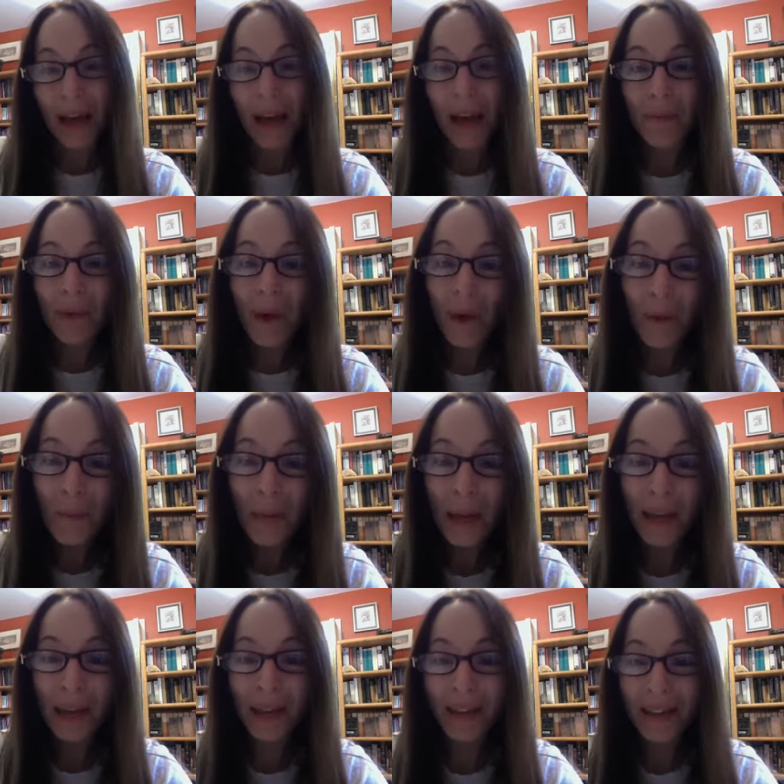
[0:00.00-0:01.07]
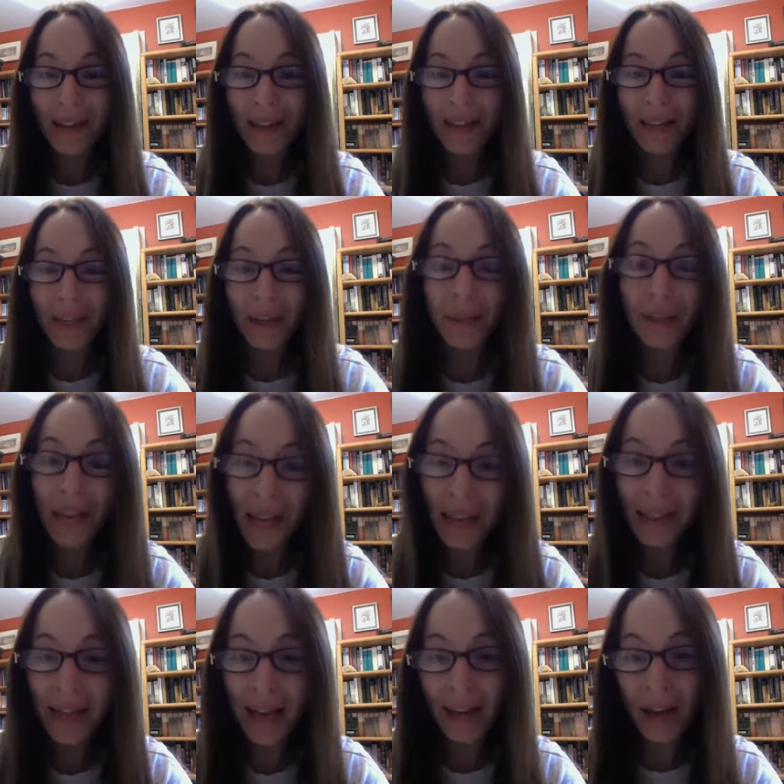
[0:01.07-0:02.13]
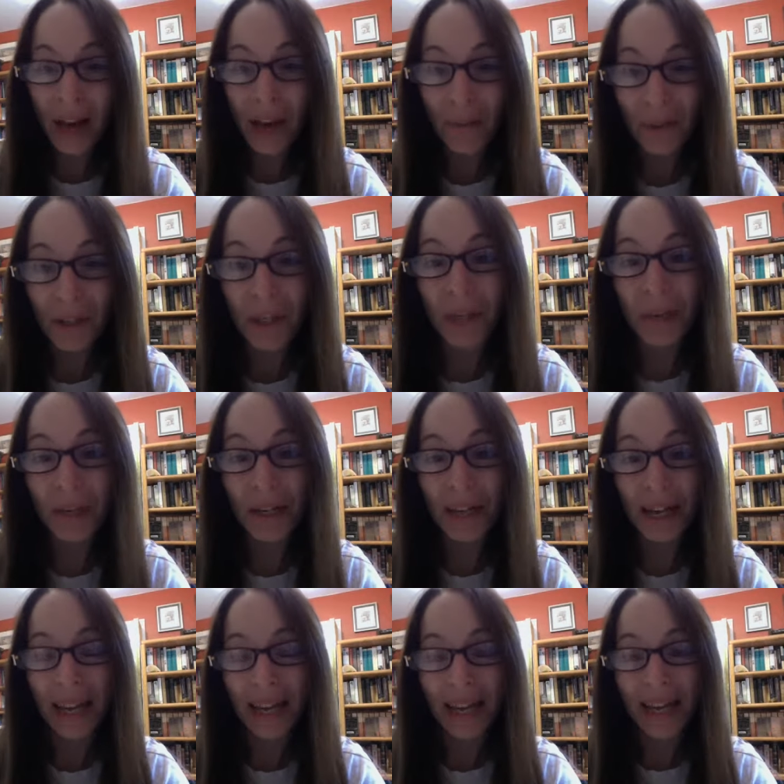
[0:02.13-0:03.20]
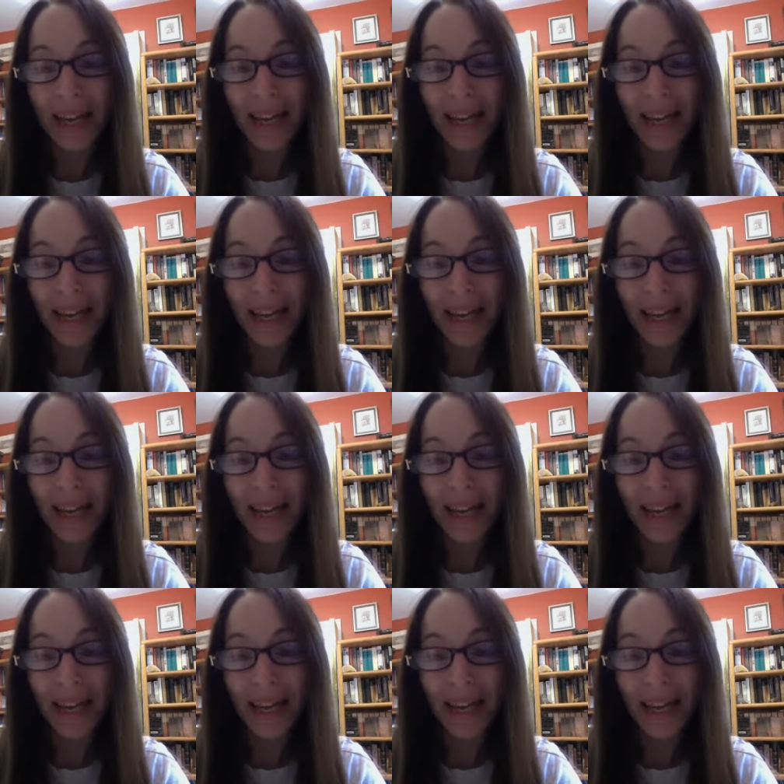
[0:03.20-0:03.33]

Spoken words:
I'm hoping that you'll take that opportunity